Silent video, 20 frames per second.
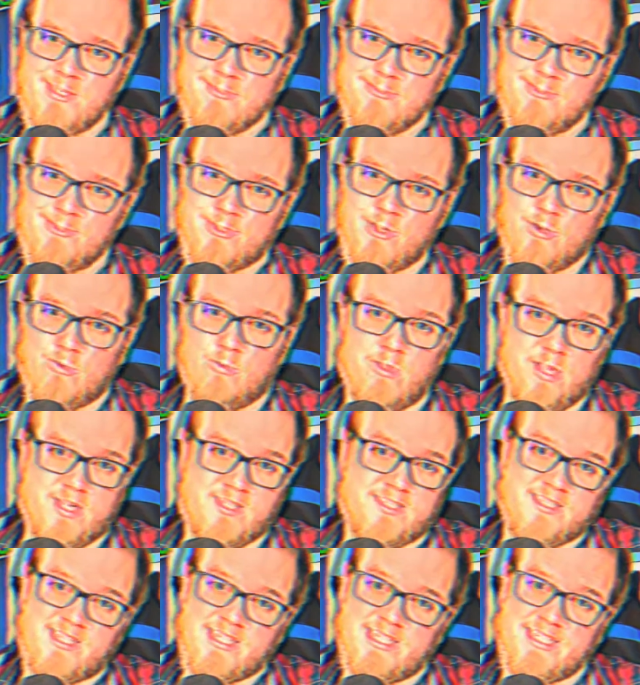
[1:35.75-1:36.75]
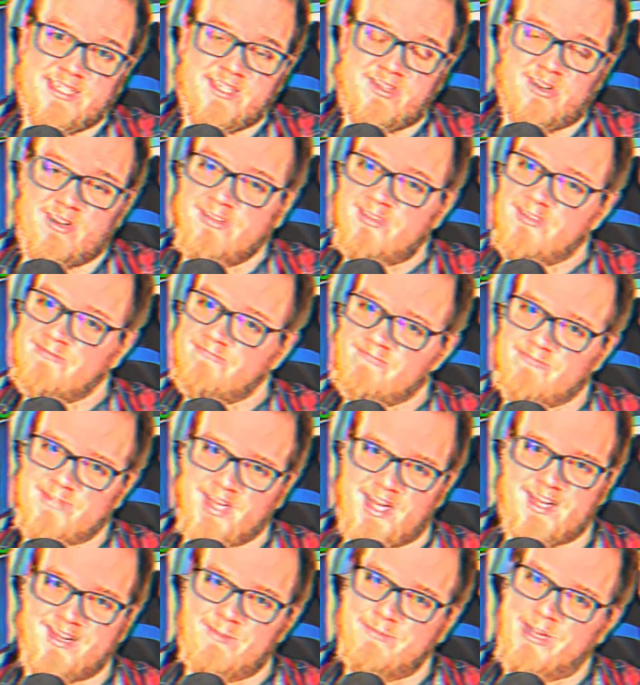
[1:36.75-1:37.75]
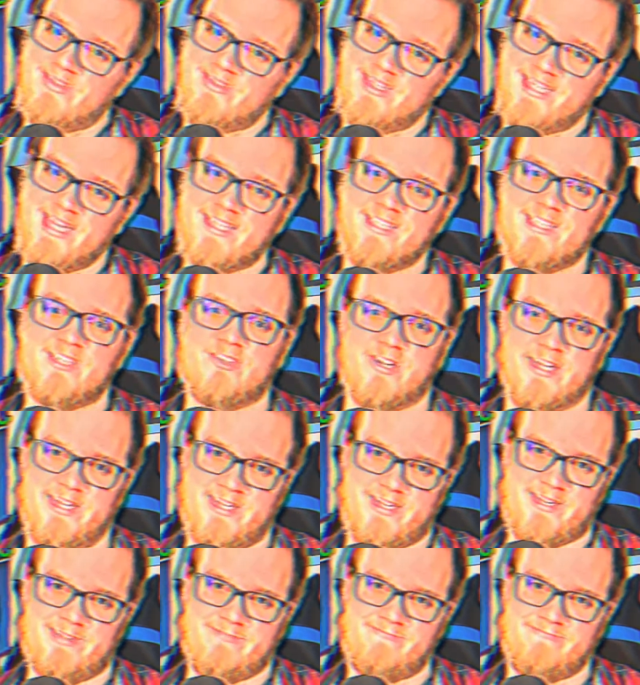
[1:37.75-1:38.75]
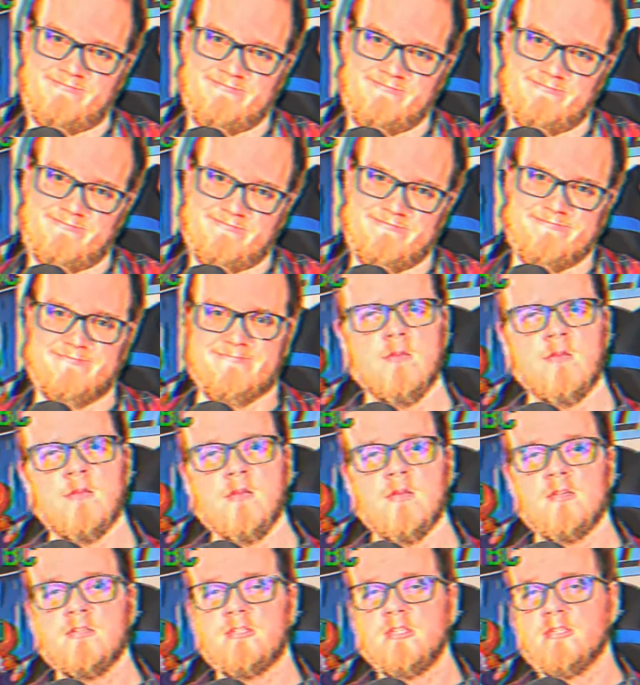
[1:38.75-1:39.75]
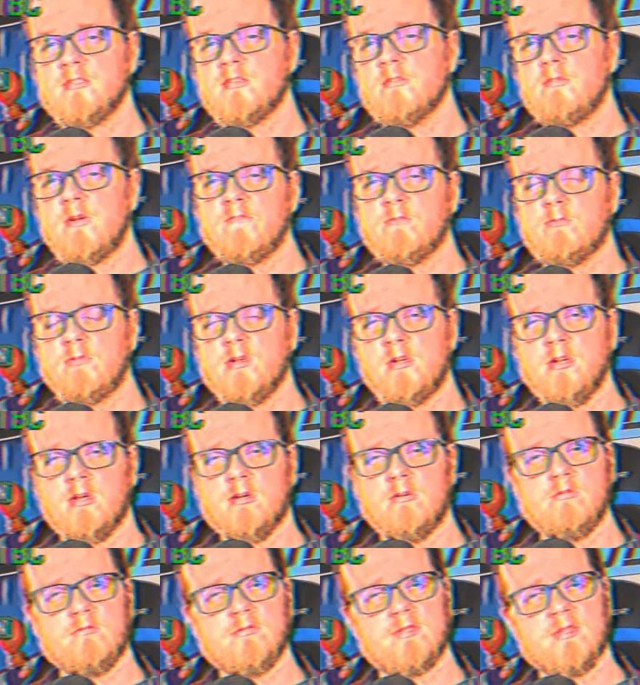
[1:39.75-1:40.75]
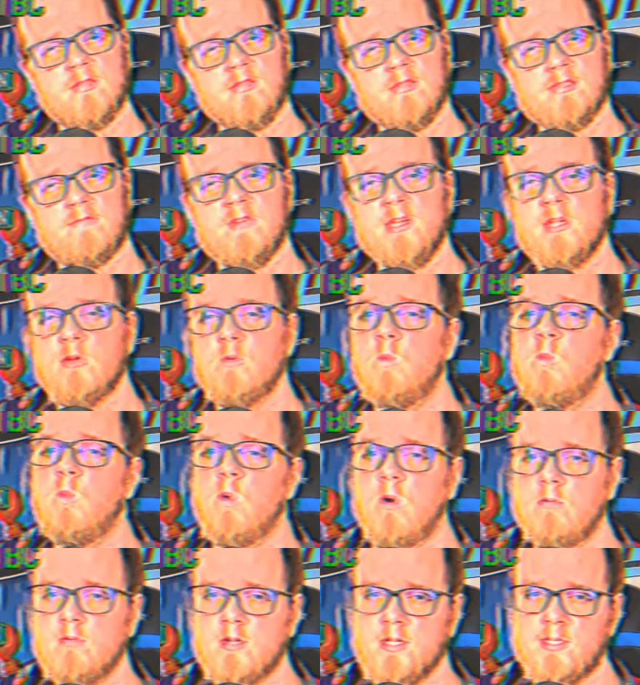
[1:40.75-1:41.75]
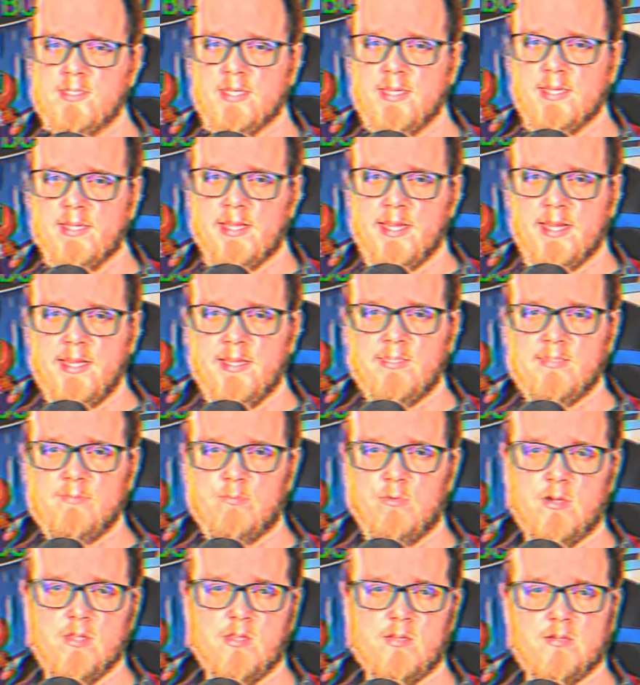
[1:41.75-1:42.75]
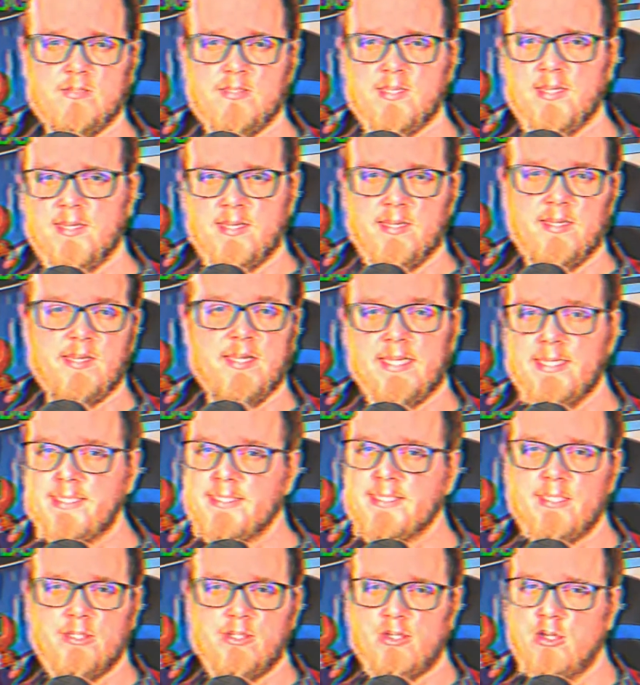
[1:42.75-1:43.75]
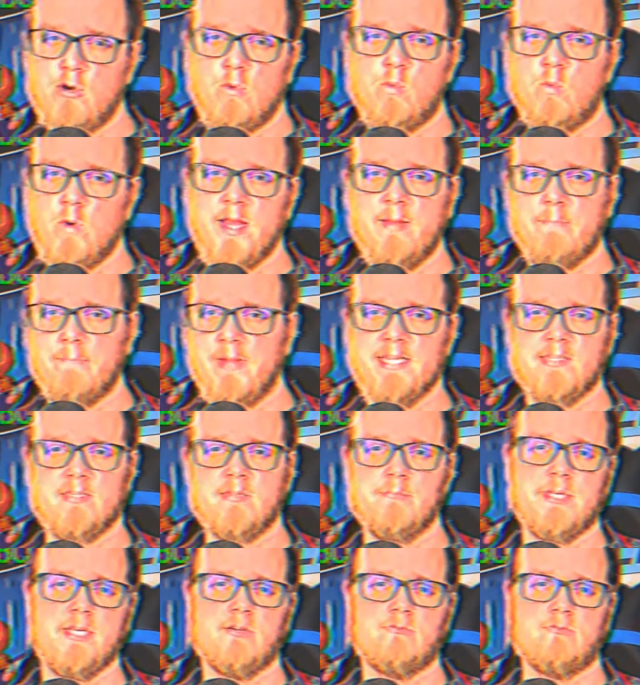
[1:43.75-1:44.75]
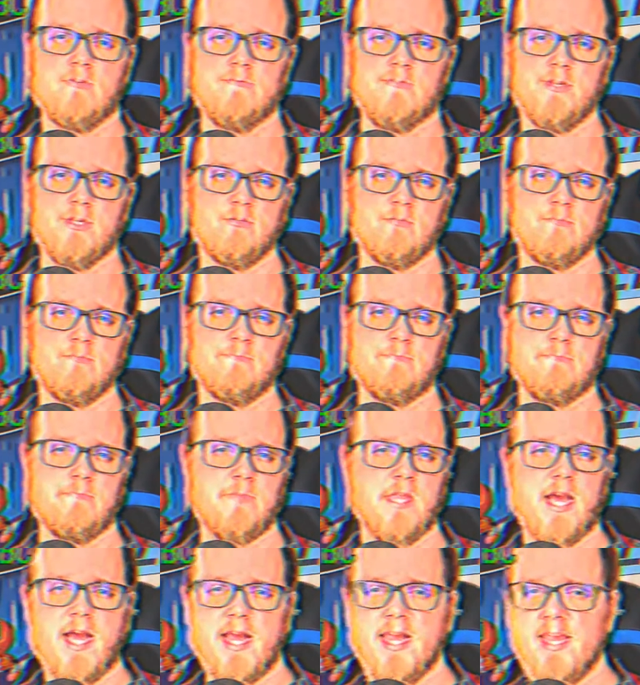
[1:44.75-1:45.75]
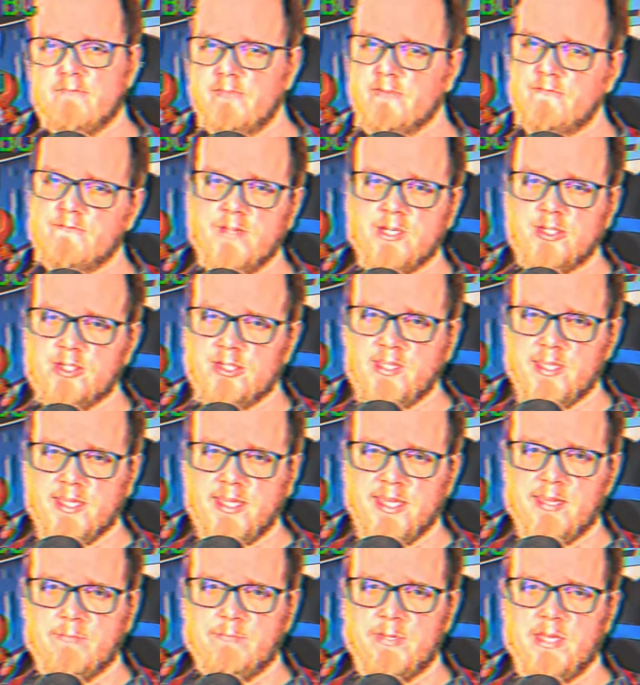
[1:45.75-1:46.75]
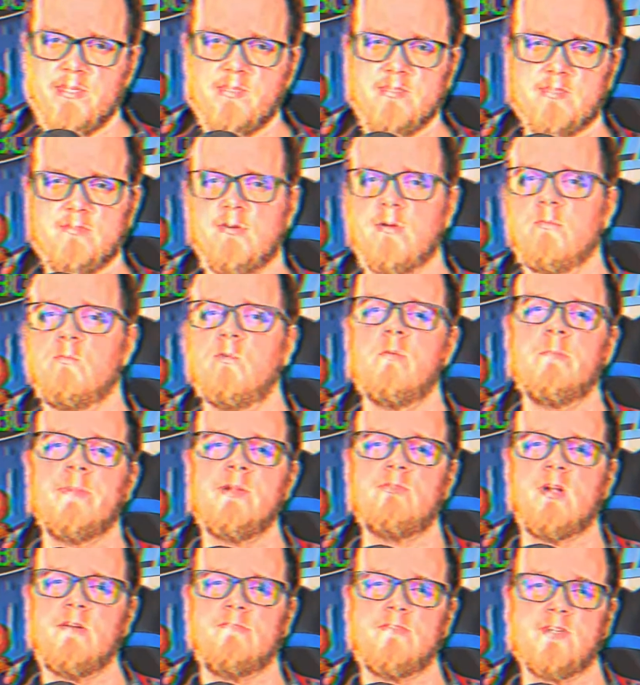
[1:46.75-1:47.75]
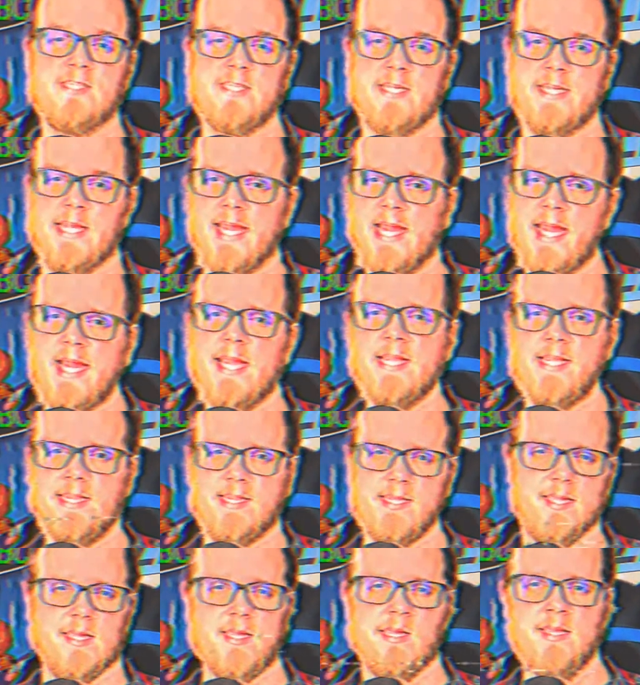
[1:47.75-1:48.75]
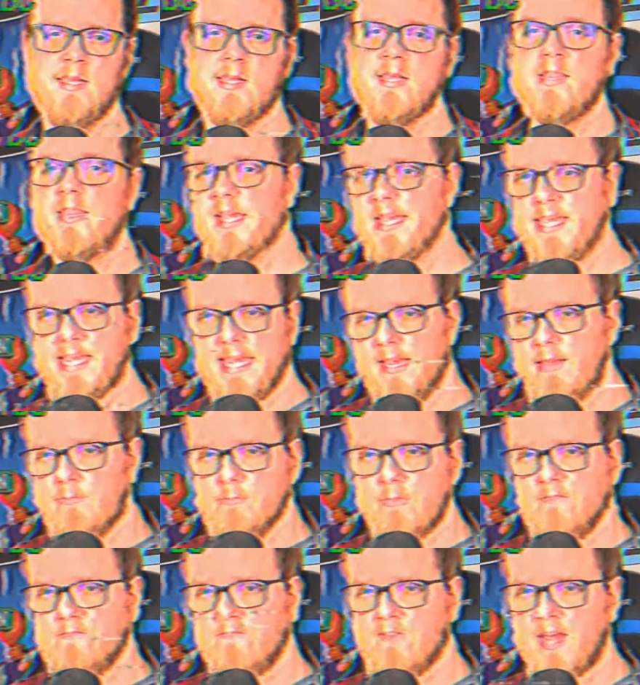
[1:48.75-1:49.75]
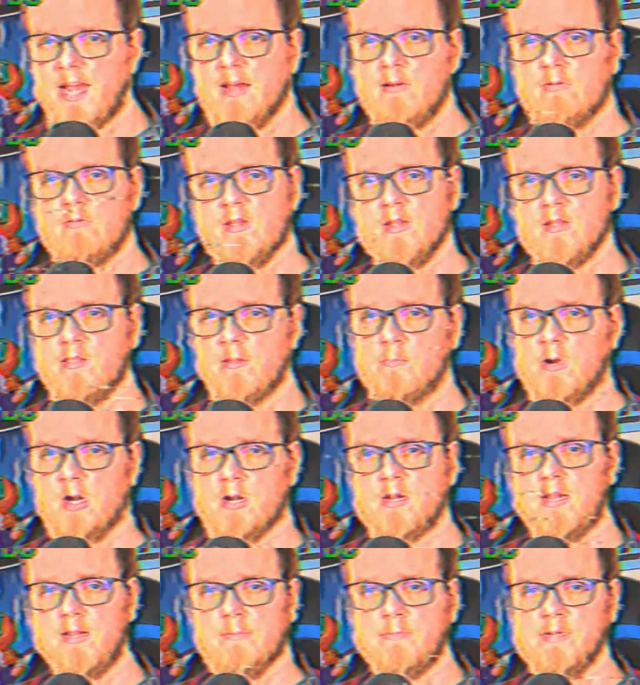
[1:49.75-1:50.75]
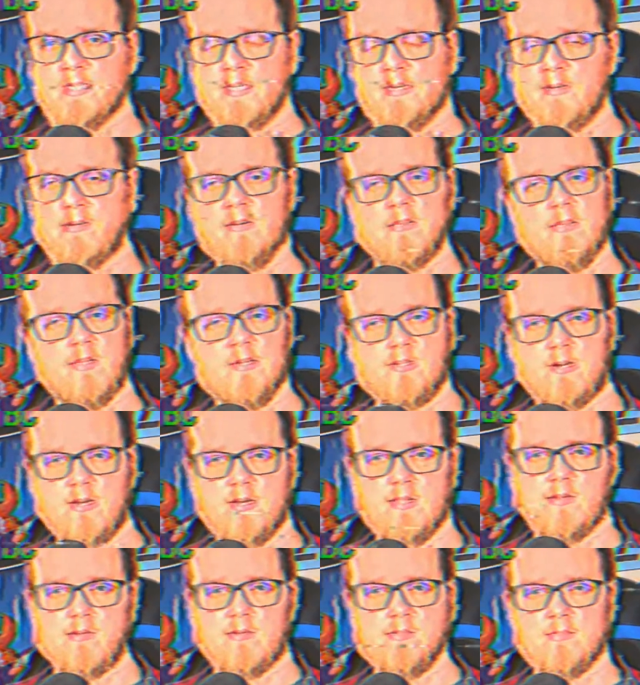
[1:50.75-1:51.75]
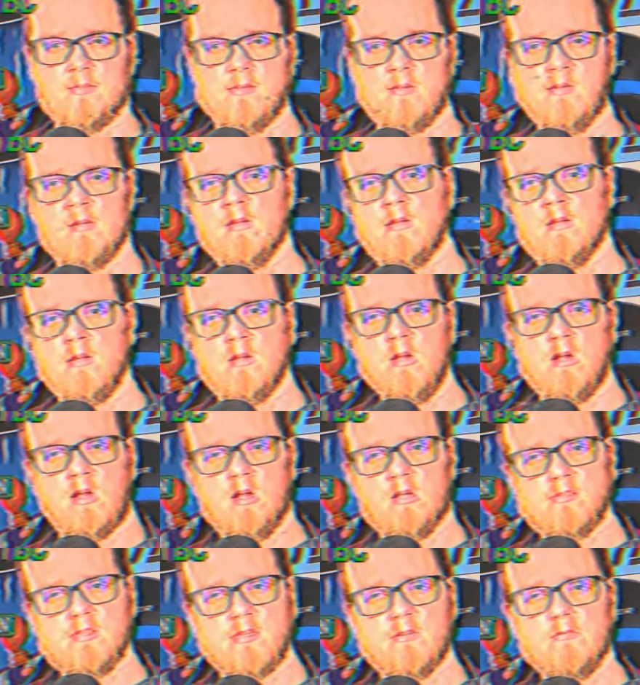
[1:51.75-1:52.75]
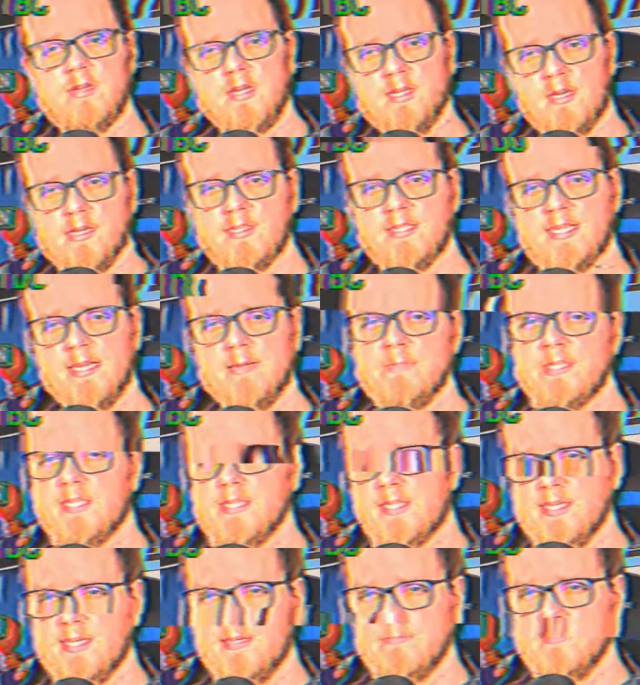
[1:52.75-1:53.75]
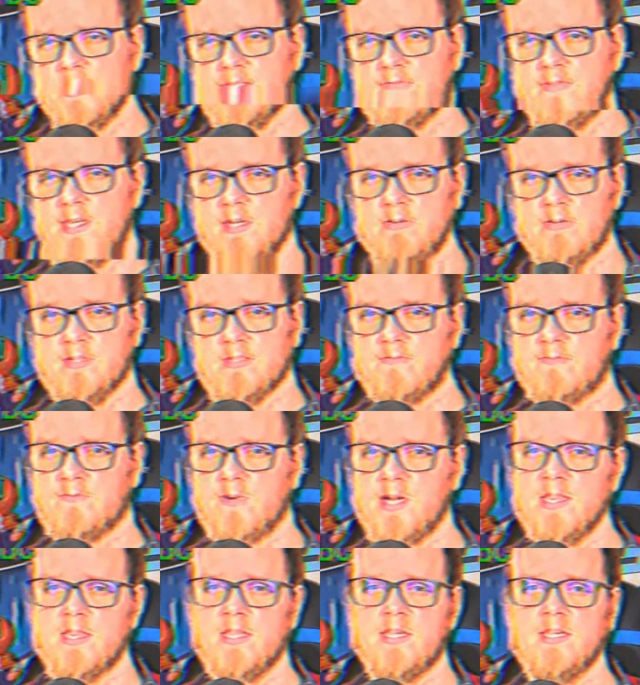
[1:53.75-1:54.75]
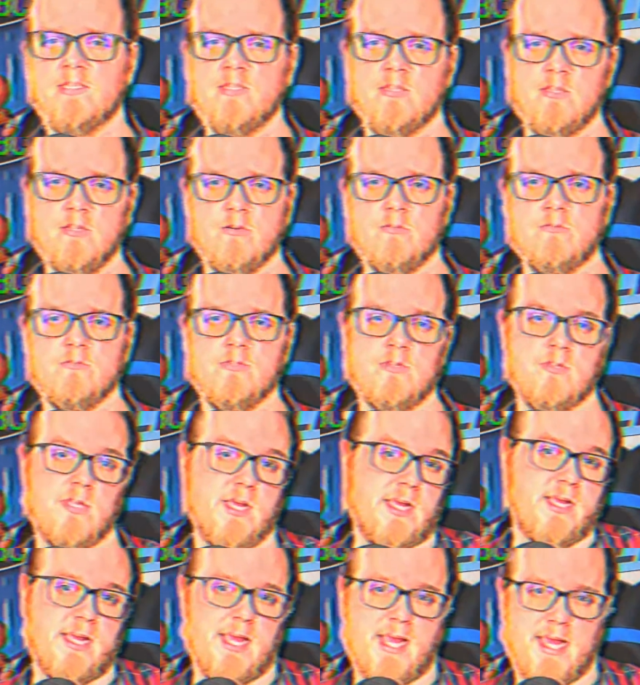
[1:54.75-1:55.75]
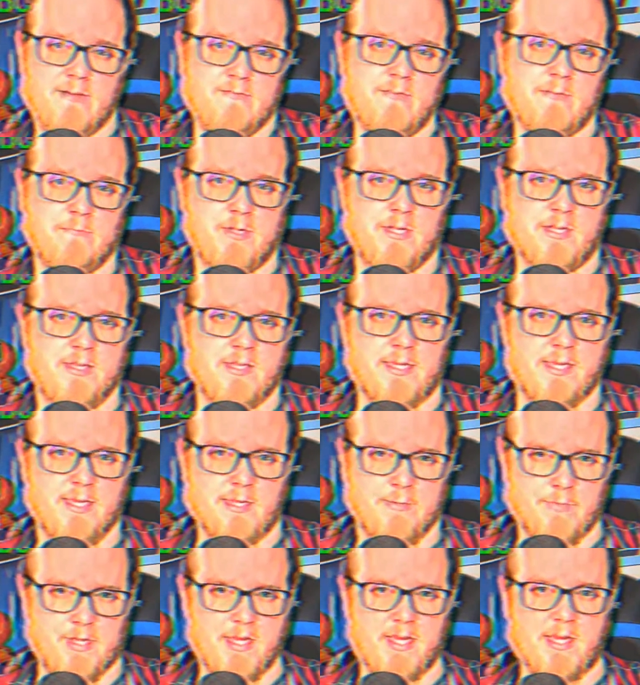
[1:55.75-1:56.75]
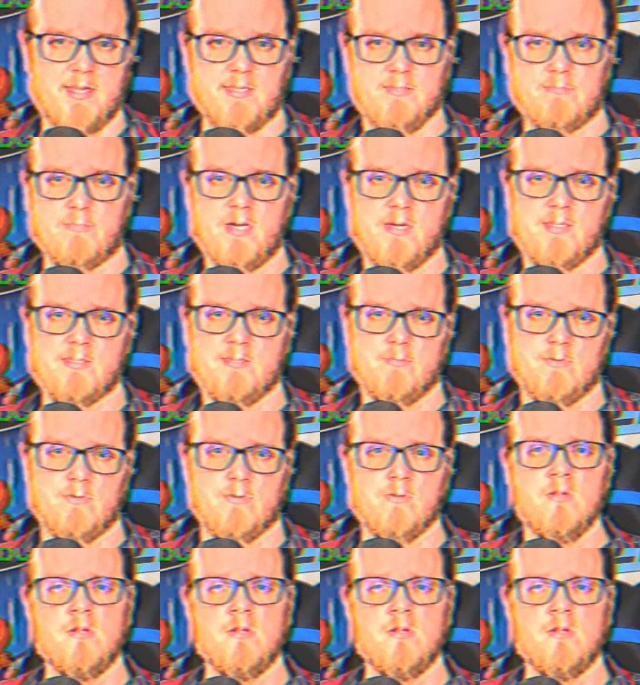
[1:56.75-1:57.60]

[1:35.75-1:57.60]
So let's get started talking about Death Stranding. Just so everyone knows, this video won't contain any spoilers and is in no way meant to be a review. I haven't finished the game yet, so I won't be referencing anything that can't be found in the marketing material and trailers. Also, in an attempt to keep this video as friendly to those that haven't played the game yet as possible,